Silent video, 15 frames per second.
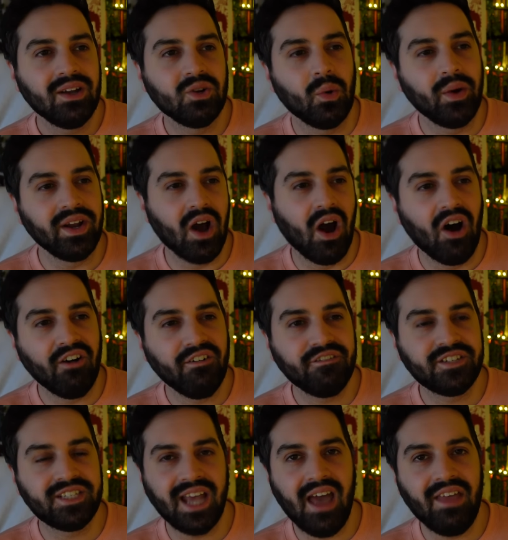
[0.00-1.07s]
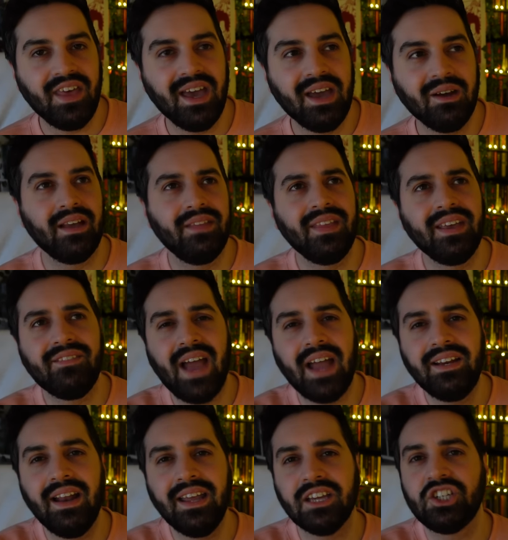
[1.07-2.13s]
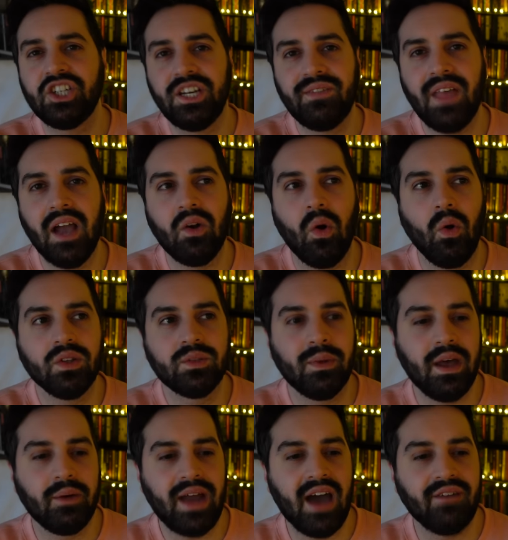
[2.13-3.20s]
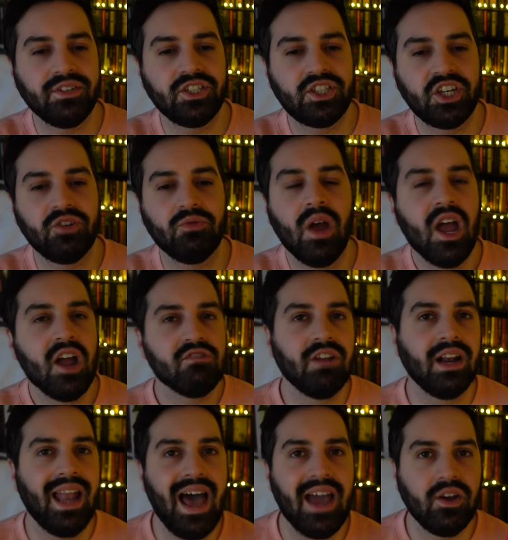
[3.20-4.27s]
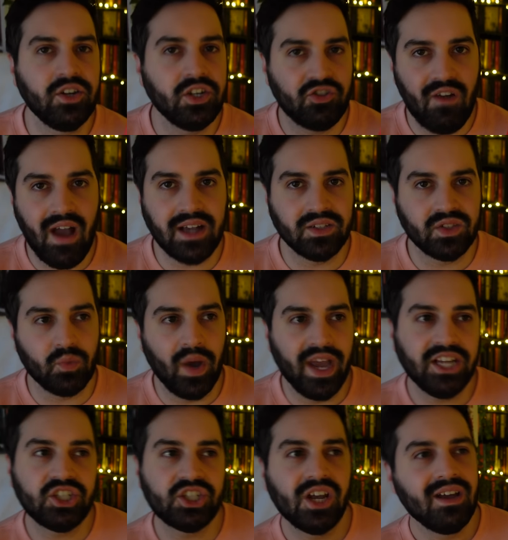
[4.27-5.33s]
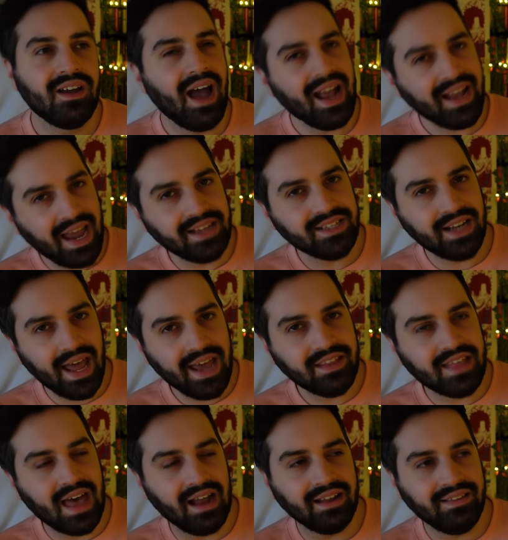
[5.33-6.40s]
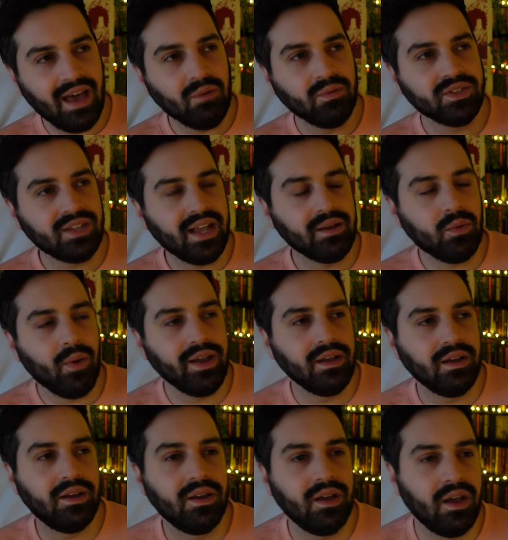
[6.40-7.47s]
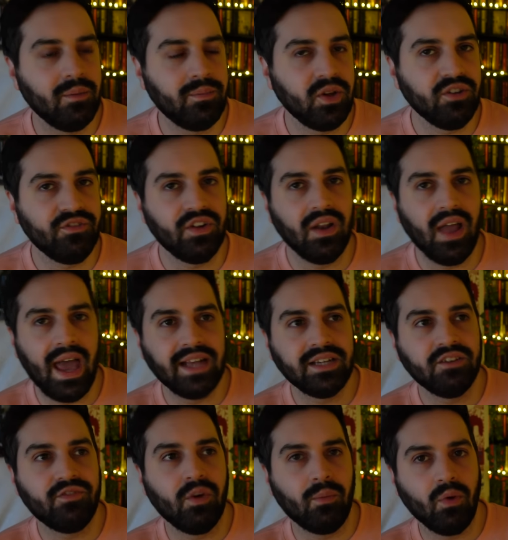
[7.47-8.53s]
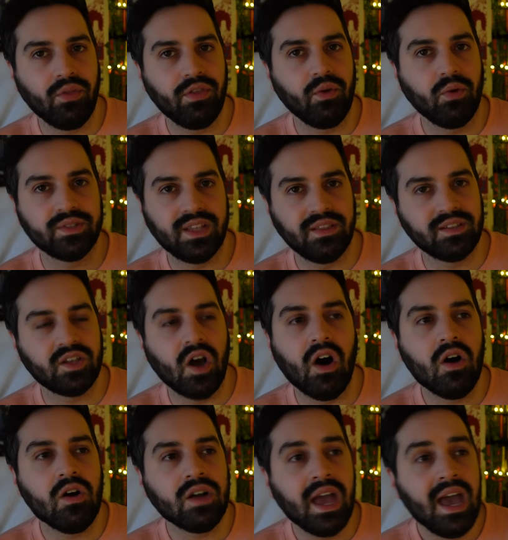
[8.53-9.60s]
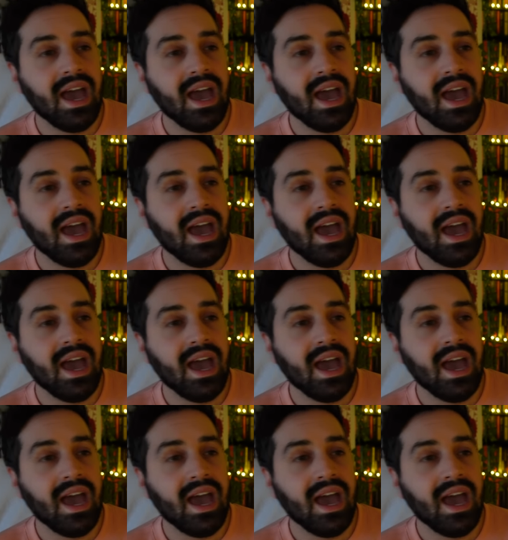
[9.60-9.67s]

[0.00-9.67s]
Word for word: going off together and they kind of like achieve their goals without having to rely on a dragon's wish I kind of like that. That was like quite a, a, beautiful ending for both of those in this arc.